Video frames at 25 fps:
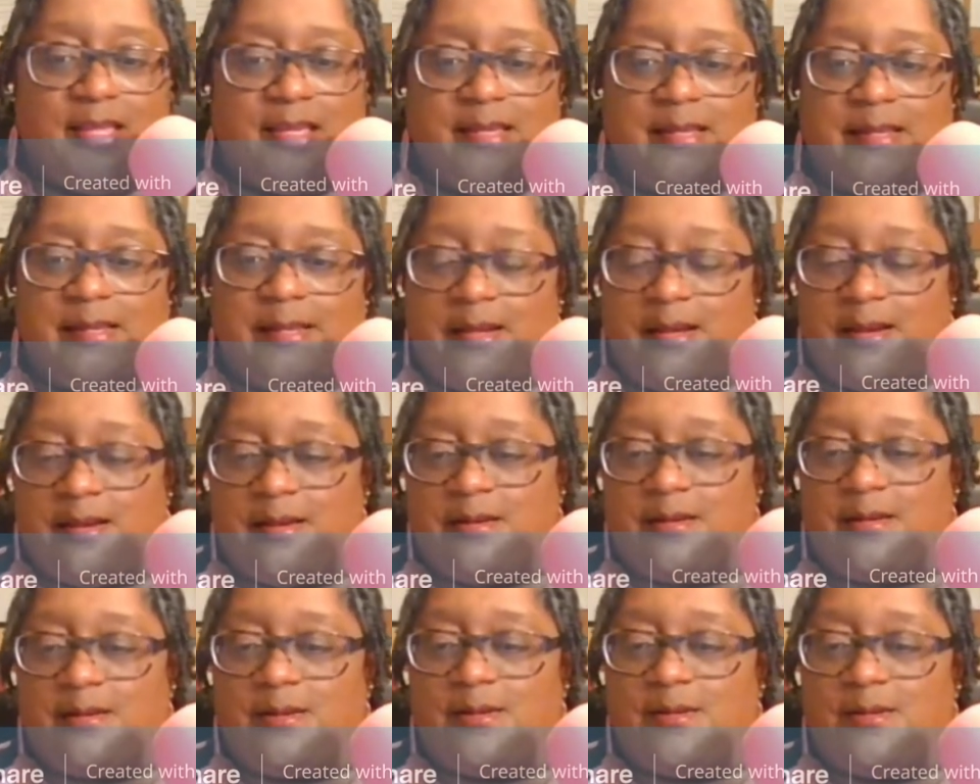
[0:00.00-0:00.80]

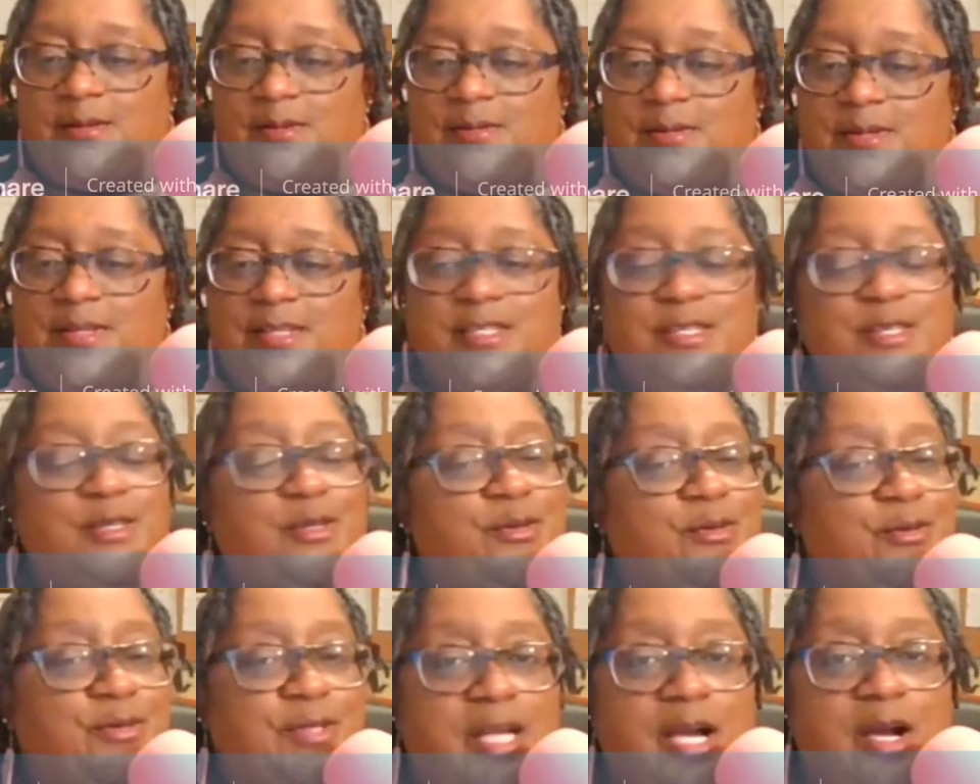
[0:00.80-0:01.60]
girl,
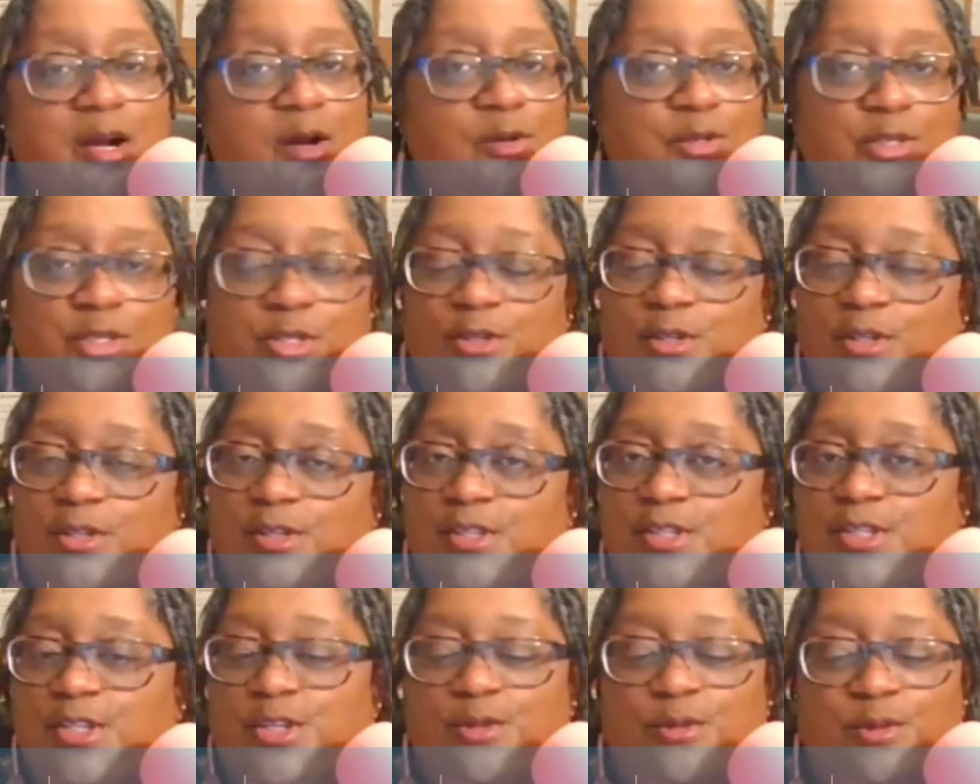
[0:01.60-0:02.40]
you don't
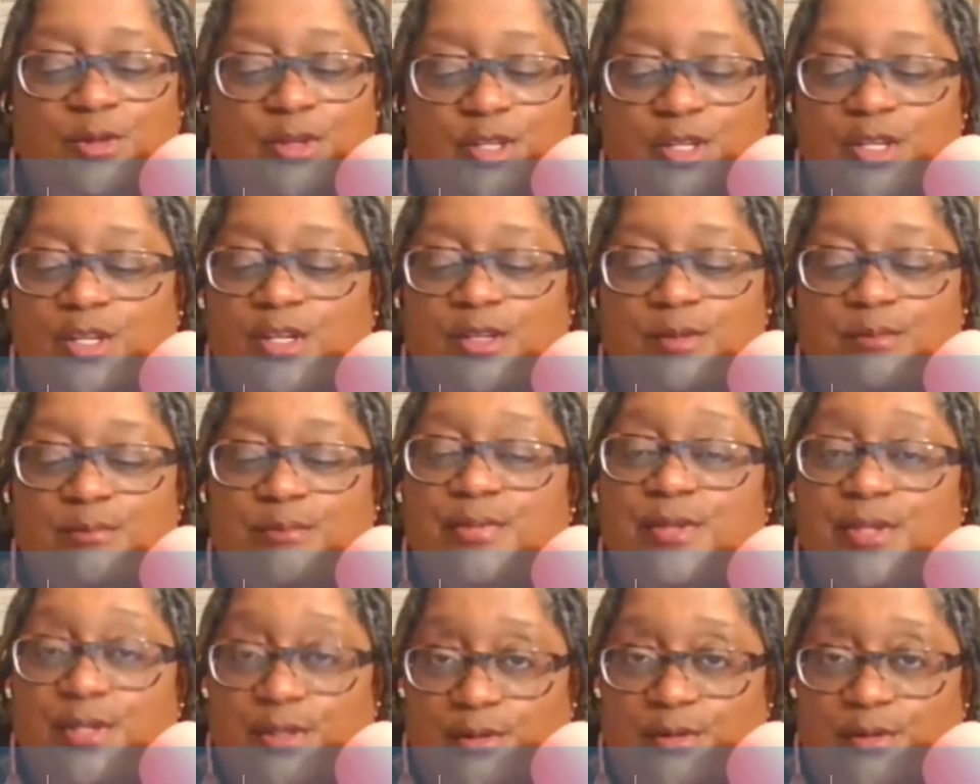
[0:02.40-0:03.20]
you you look
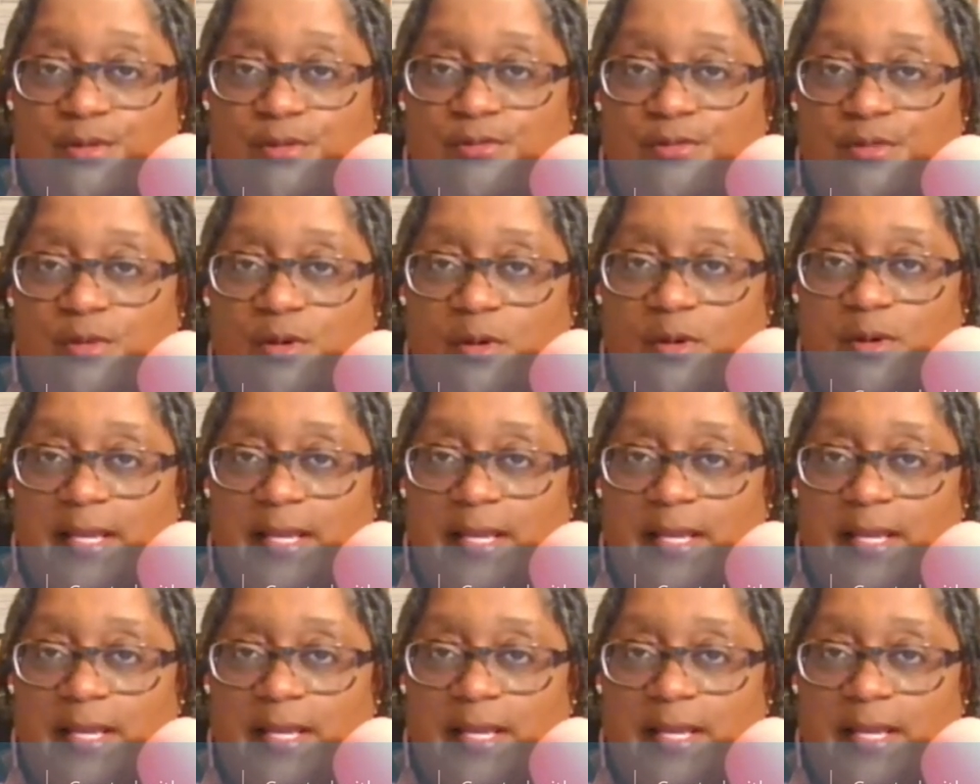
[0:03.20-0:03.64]
beautiful.